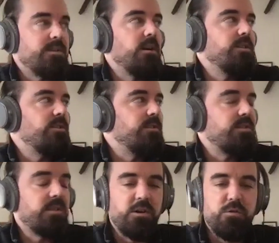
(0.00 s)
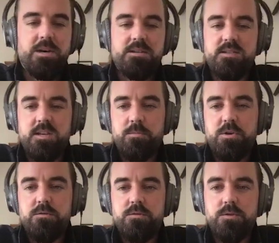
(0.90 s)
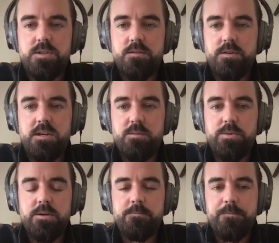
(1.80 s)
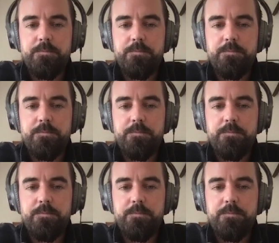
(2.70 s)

to ask you, does it go back to the same golf course every year? But